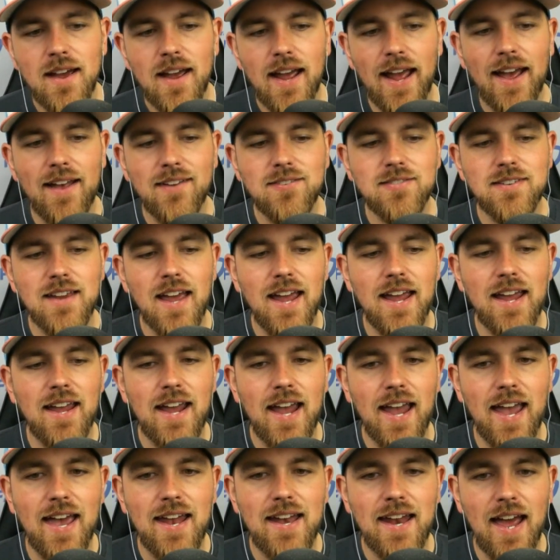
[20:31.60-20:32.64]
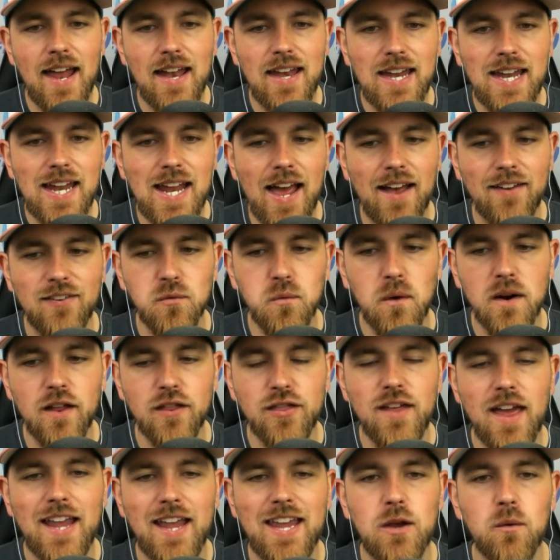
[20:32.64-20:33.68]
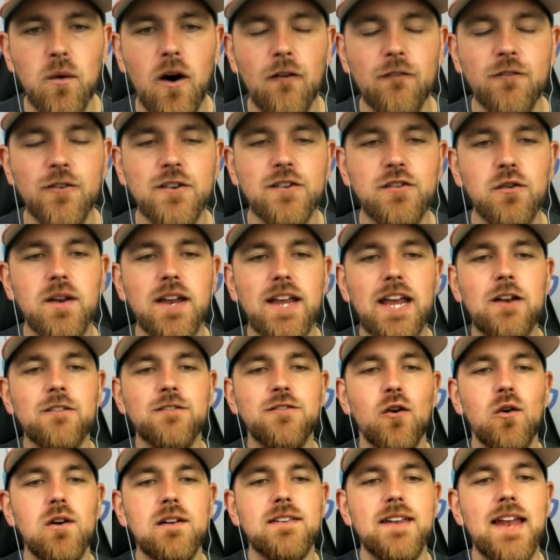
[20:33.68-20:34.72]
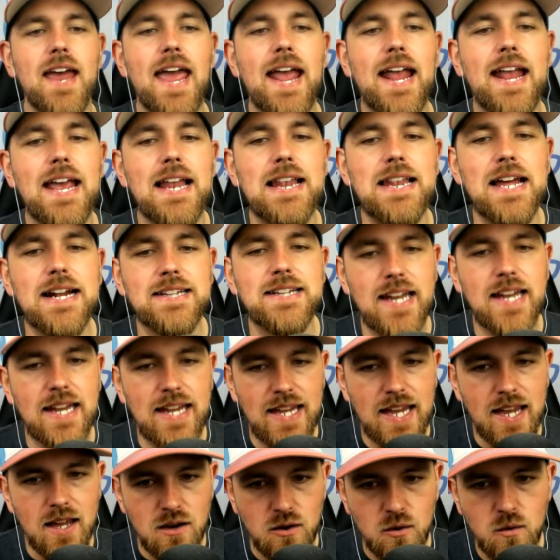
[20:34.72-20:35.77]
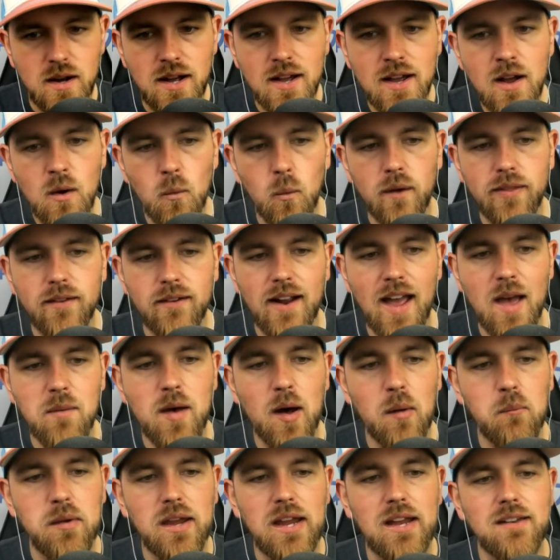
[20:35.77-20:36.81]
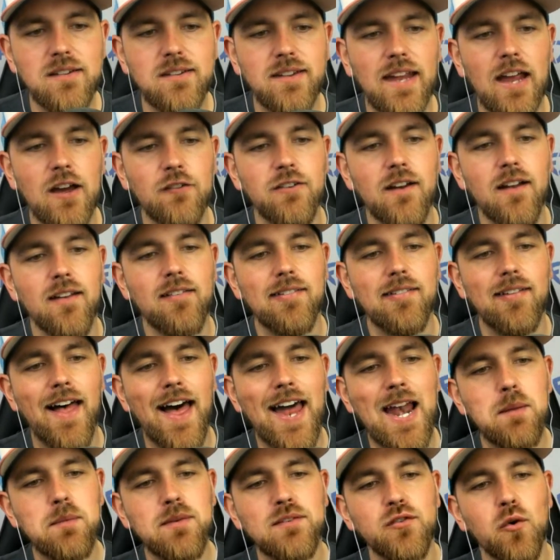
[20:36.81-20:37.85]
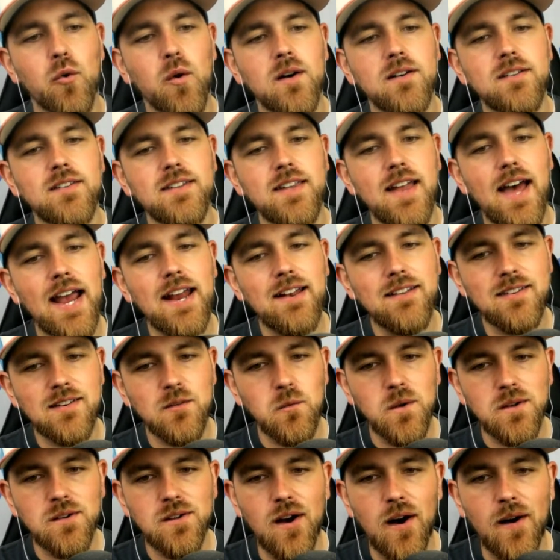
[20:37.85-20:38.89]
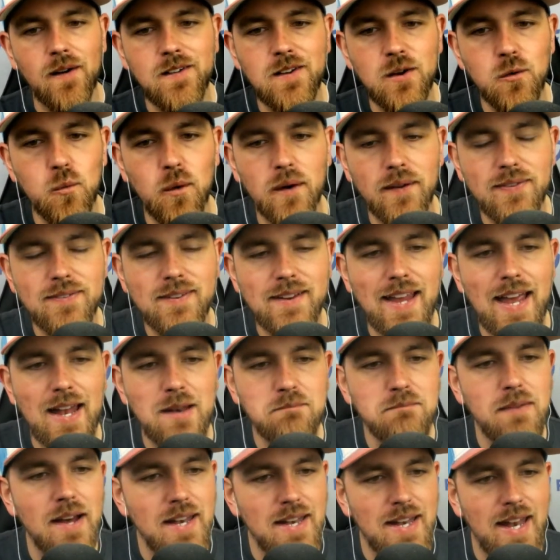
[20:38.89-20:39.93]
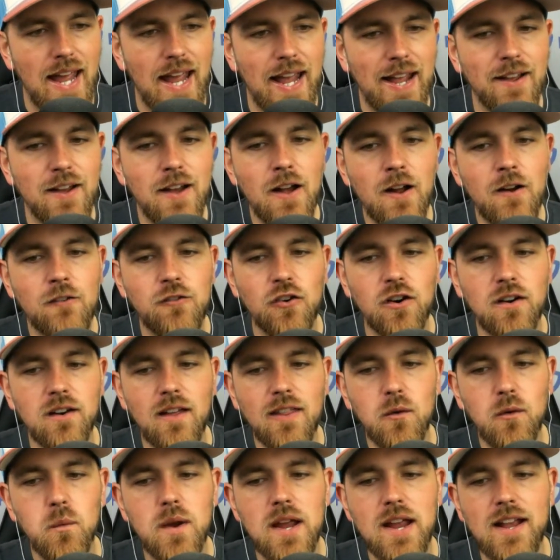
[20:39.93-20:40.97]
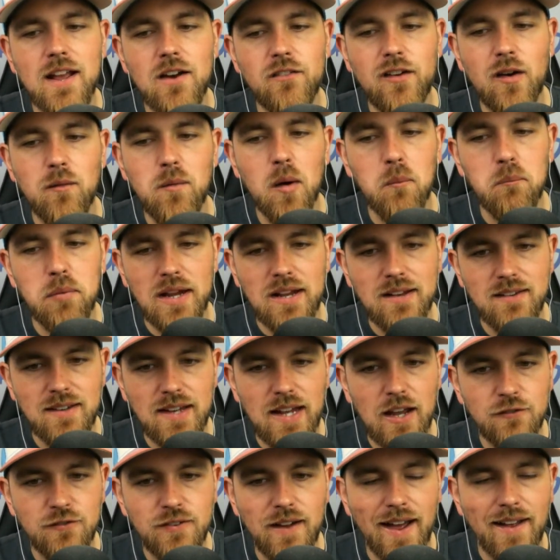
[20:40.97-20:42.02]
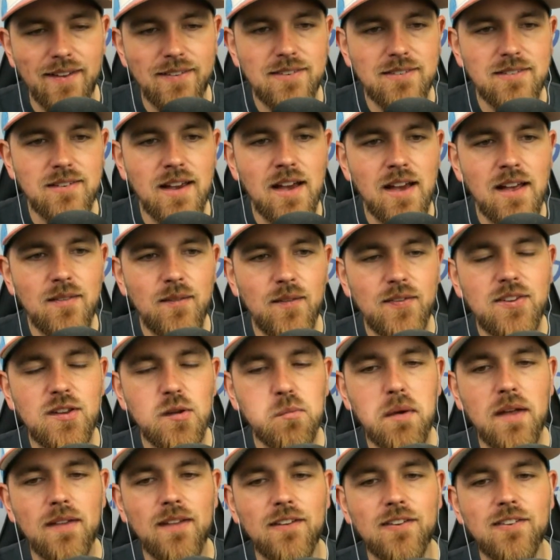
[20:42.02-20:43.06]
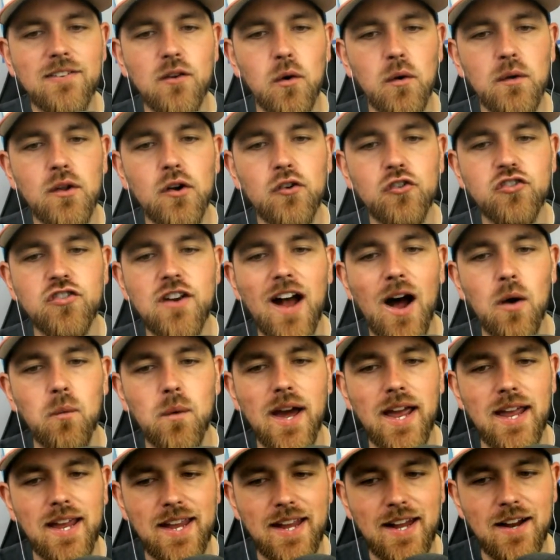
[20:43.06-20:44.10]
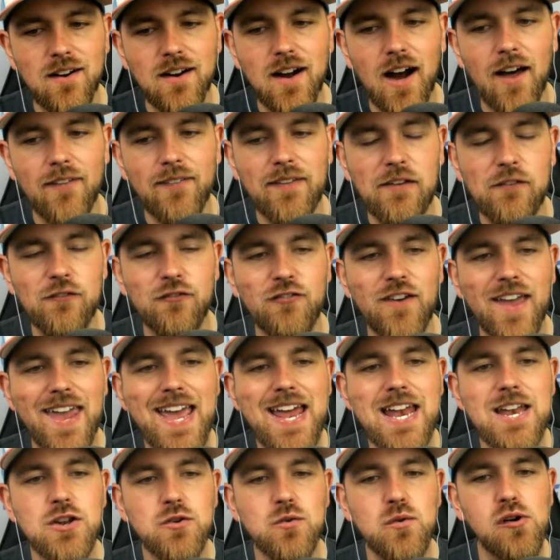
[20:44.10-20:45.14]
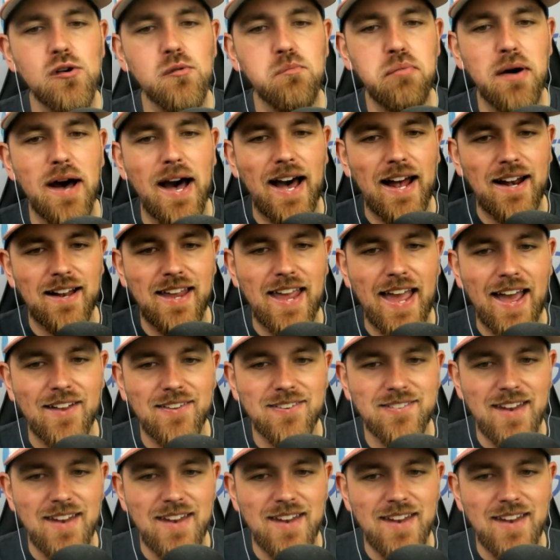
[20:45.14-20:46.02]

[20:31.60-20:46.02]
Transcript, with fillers: S A N N E S. Want to thank you all for tuning in for today. Good luck to you with your M L B D F S lineups for tonight, and we'll talk to you once again Monday for another week of M L B D F S. This has been the Solo Shot right here on the FanDuel Podcast